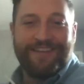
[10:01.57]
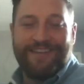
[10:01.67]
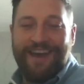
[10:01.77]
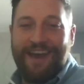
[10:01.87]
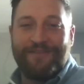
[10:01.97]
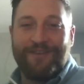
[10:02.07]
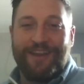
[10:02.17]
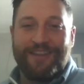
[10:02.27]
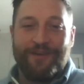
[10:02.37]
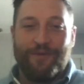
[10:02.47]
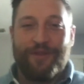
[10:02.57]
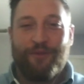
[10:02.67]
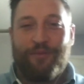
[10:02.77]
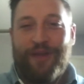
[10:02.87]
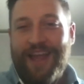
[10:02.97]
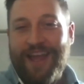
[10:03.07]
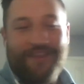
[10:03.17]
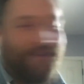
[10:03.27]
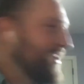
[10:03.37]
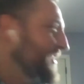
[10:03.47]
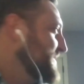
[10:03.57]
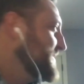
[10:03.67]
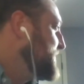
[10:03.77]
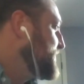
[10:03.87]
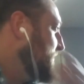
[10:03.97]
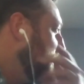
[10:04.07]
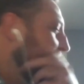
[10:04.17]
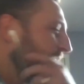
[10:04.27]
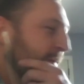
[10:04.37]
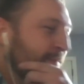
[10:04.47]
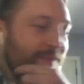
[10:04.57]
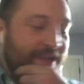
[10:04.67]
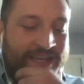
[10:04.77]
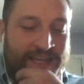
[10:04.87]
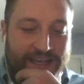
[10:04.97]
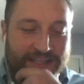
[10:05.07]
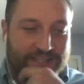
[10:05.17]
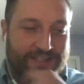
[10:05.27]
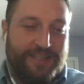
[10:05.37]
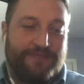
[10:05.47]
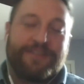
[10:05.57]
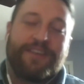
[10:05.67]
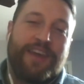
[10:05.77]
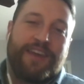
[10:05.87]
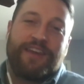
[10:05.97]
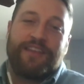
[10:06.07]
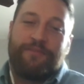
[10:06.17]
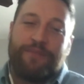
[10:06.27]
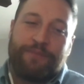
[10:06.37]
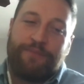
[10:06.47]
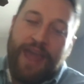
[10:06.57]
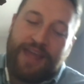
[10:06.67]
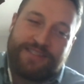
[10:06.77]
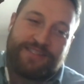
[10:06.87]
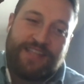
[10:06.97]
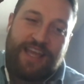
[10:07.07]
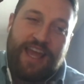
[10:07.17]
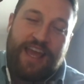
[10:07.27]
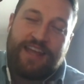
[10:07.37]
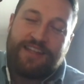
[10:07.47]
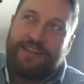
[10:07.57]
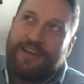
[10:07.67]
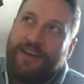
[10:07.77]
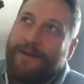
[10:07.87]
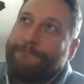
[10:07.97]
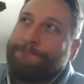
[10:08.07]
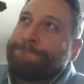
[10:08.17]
I have no idea what they're planning on doing. It just seems like the big banks and